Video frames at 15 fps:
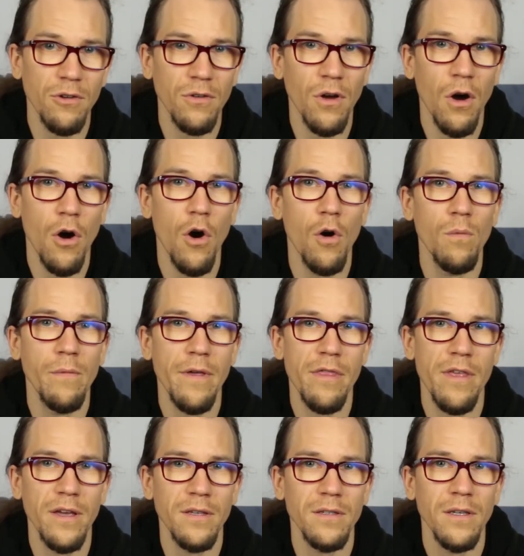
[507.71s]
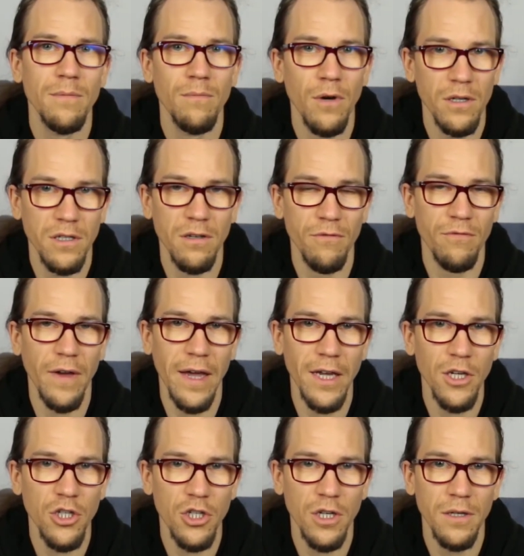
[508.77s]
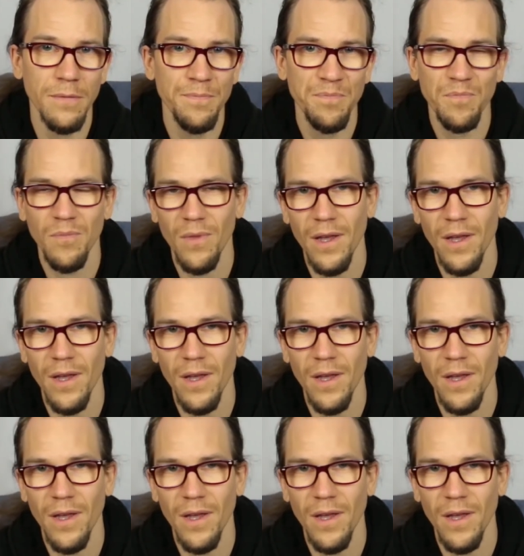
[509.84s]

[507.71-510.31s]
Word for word: you go home with this motivation